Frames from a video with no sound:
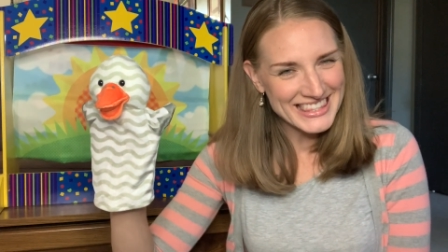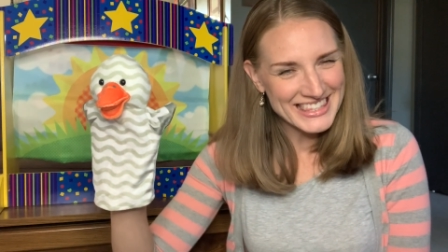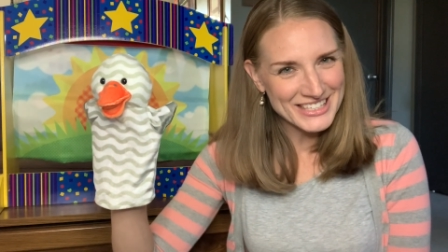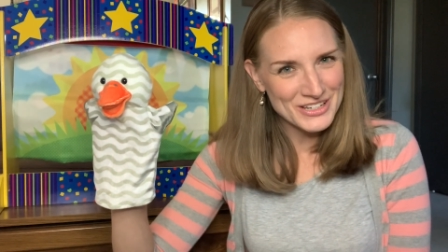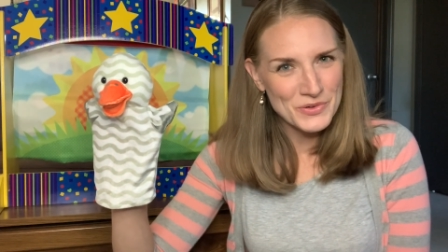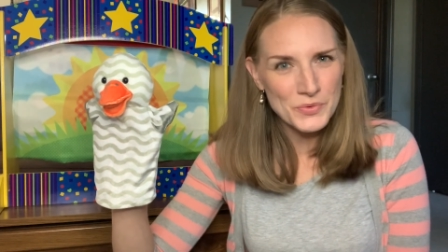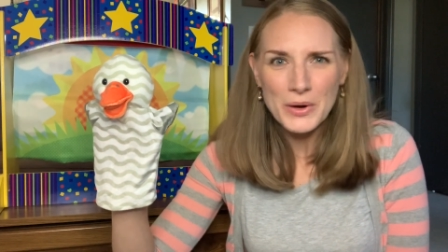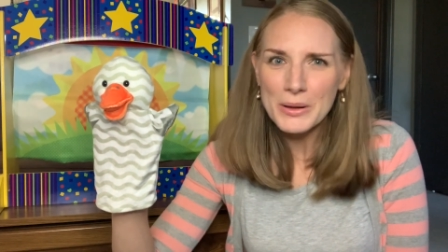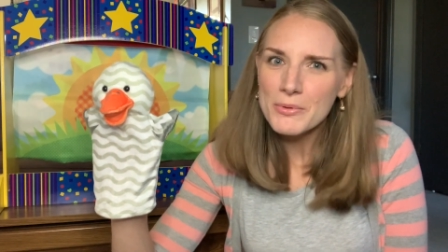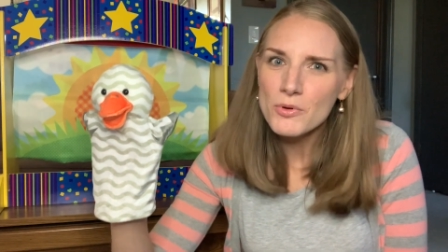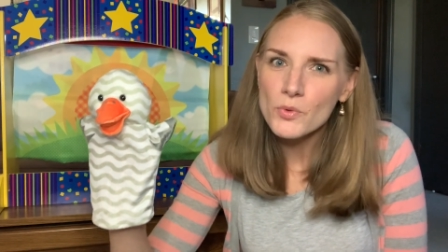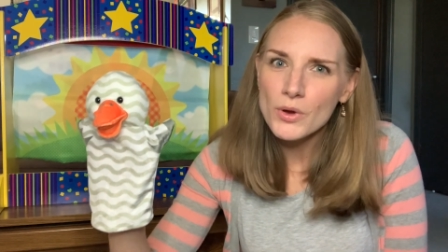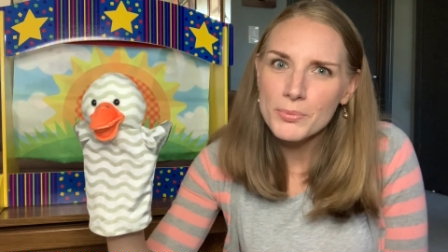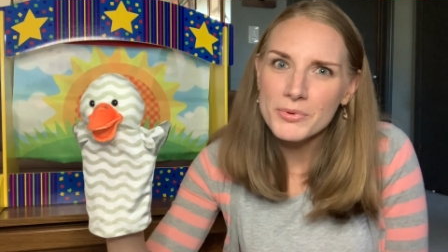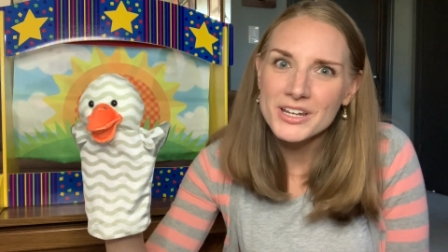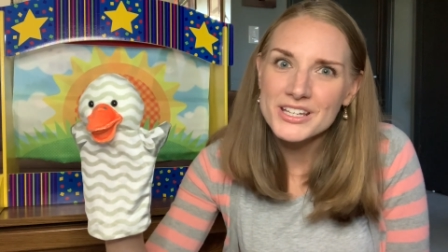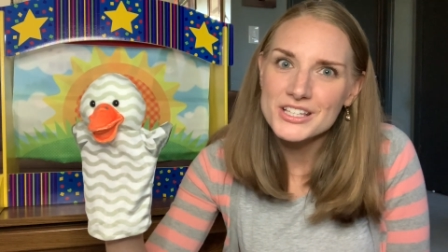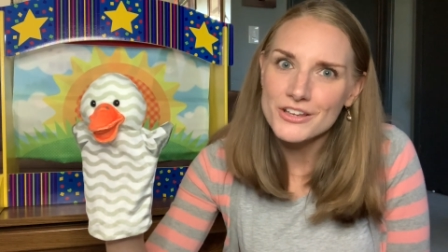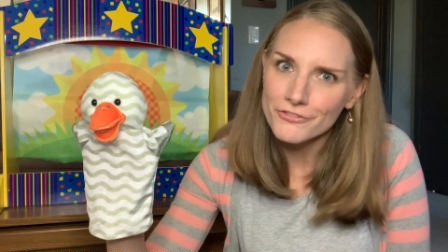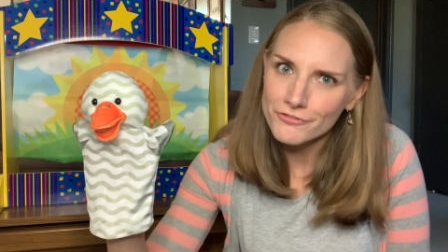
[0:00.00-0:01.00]
Ribbit,
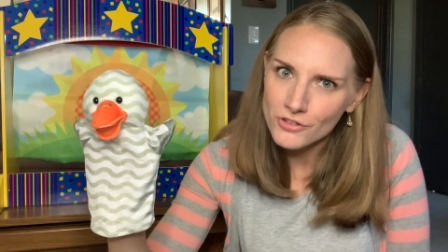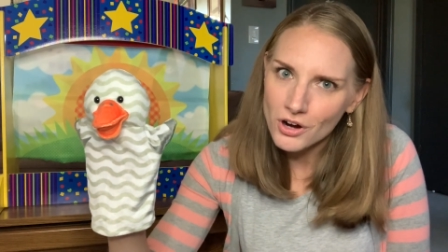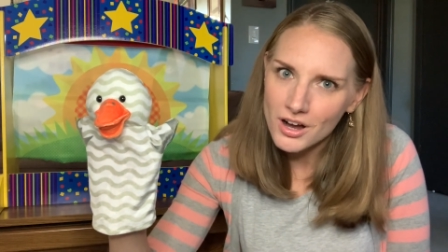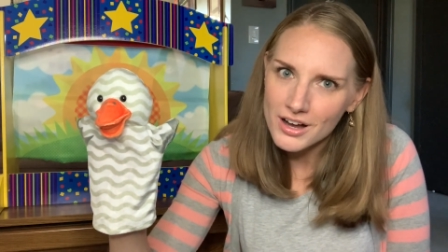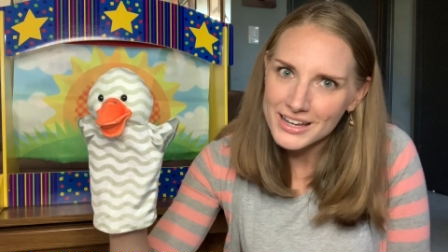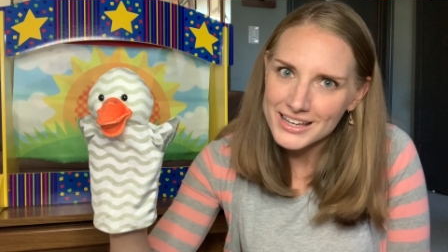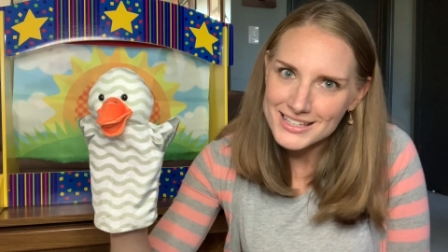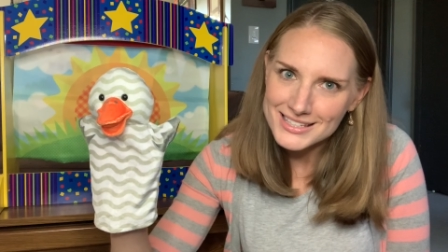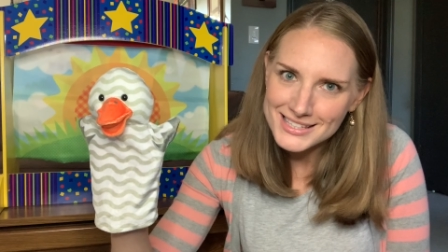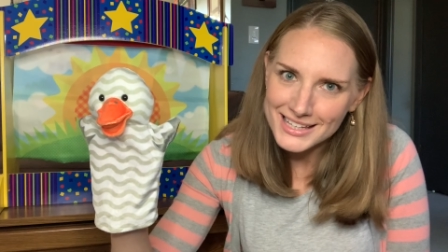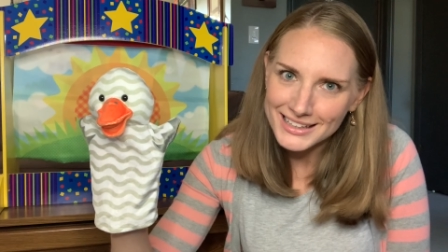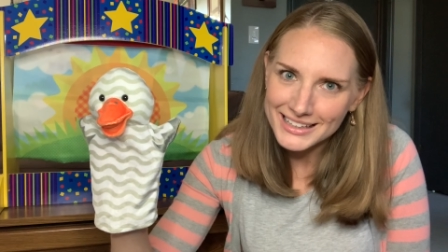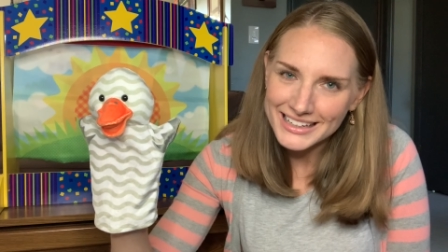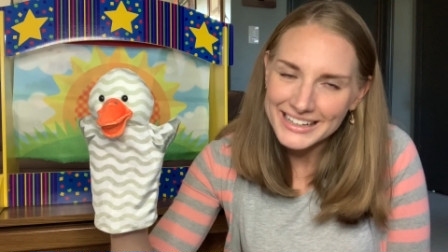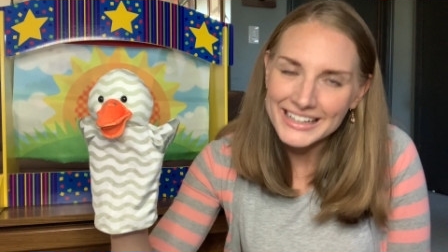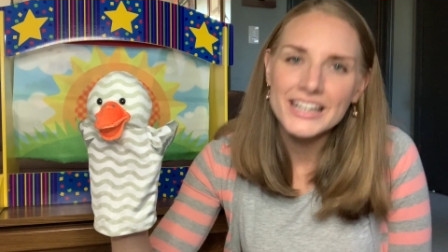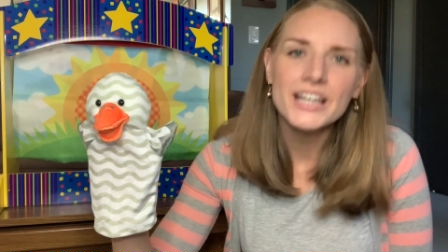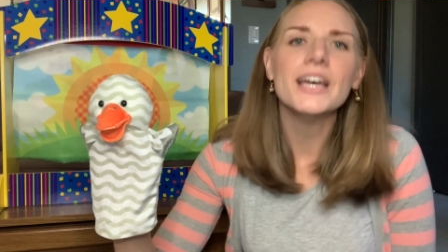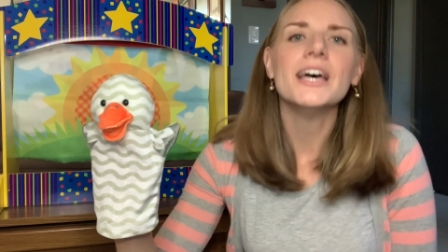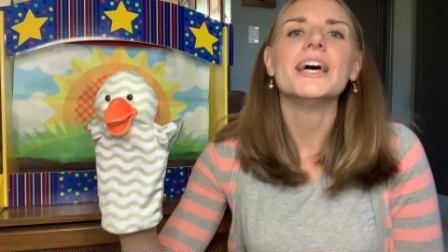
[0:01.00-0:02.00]
ribbit is a froggy,
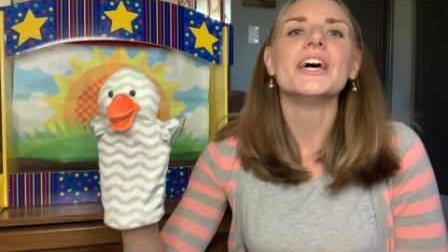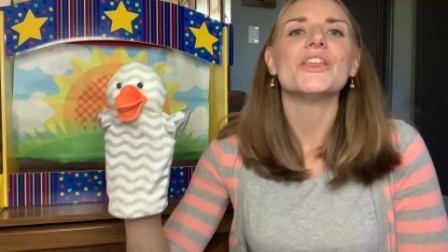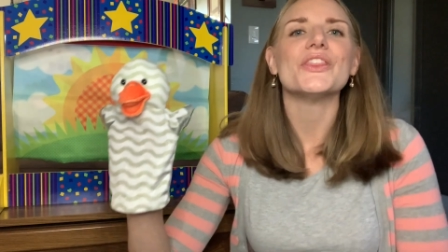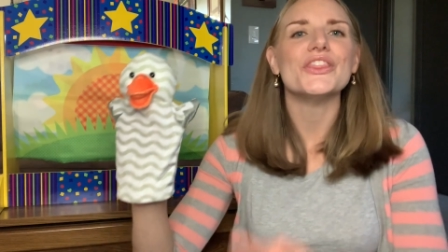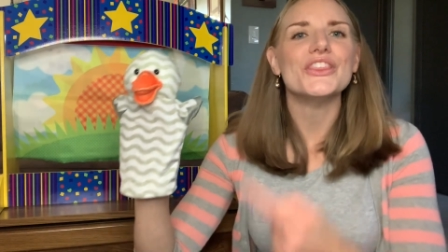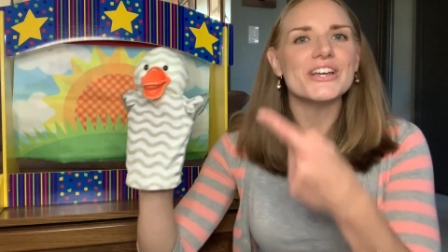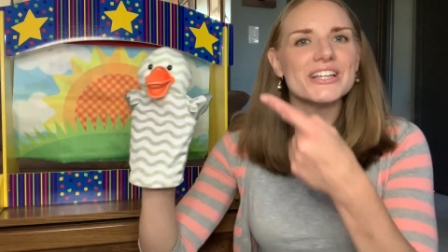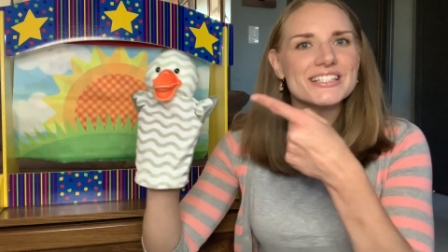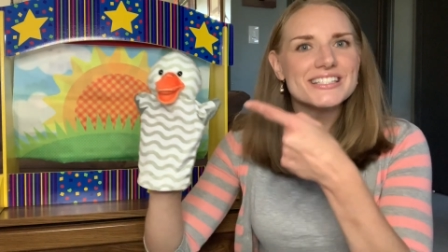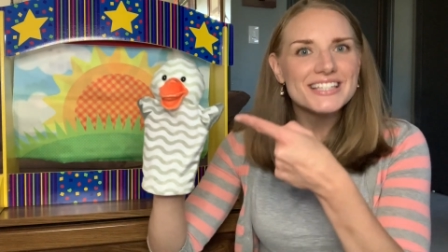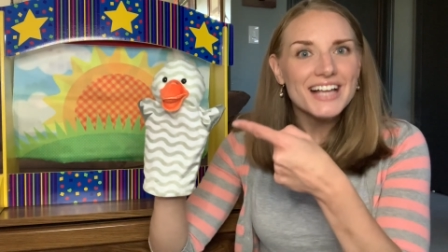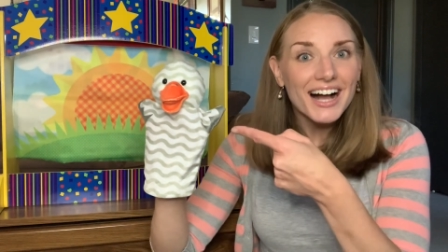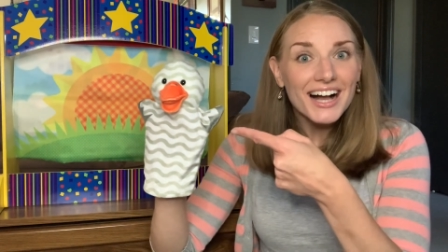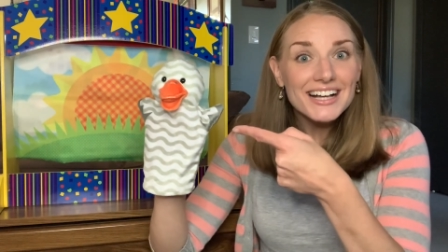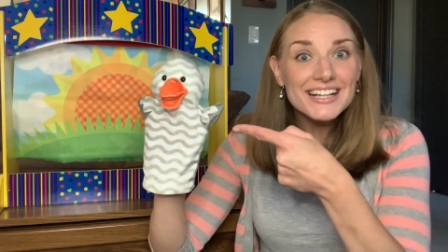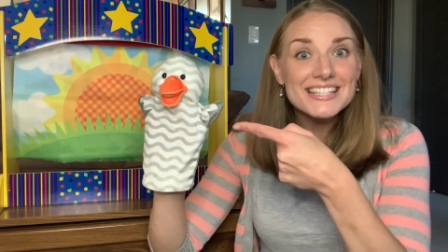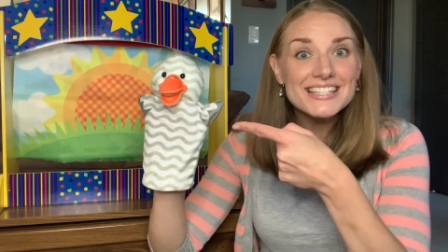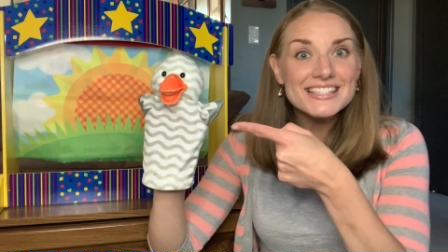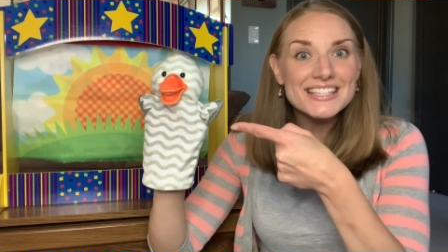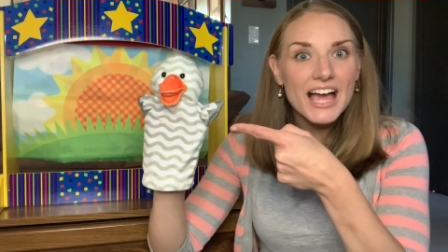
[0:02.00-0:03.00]
silly. The
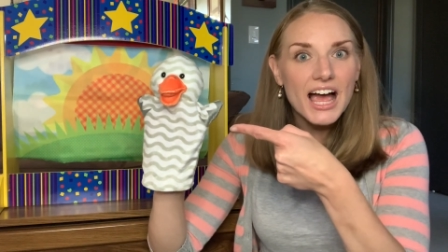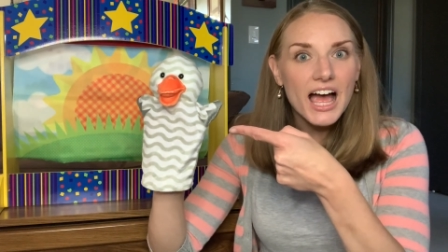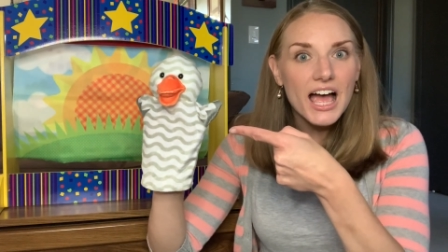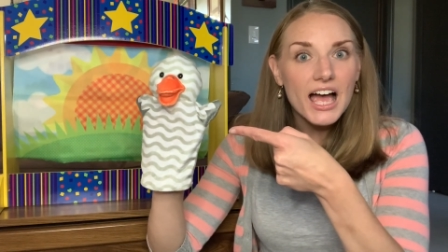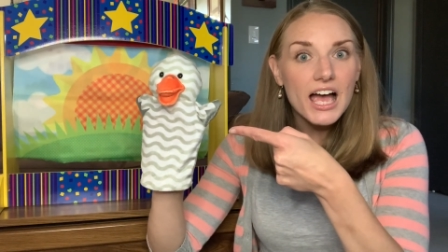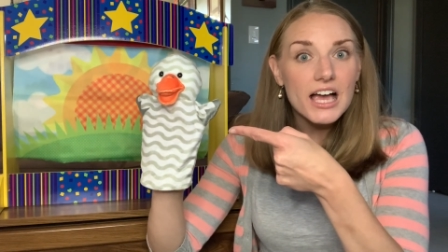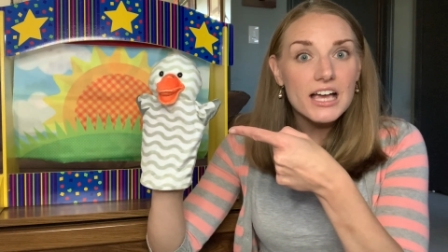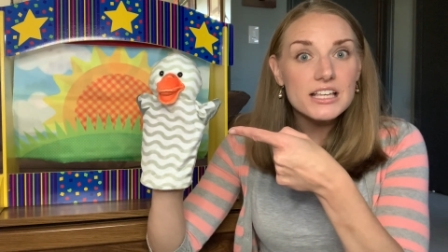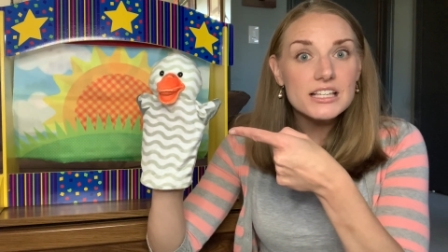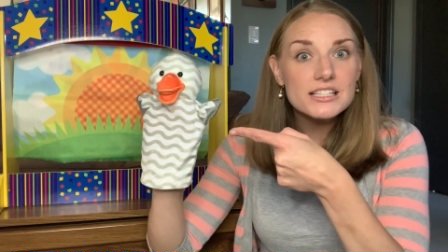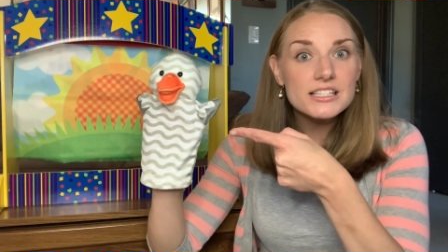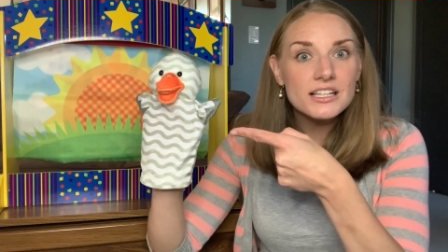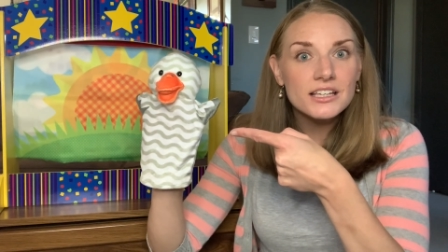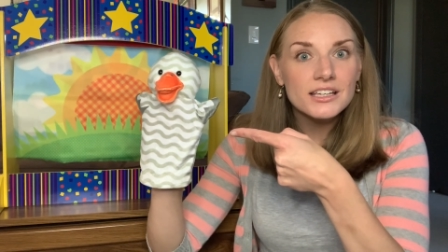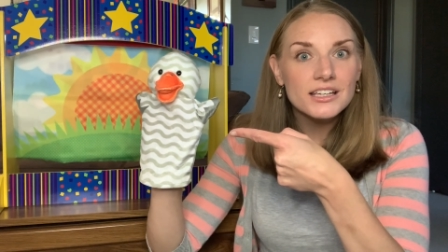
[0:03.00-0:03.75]
duck says,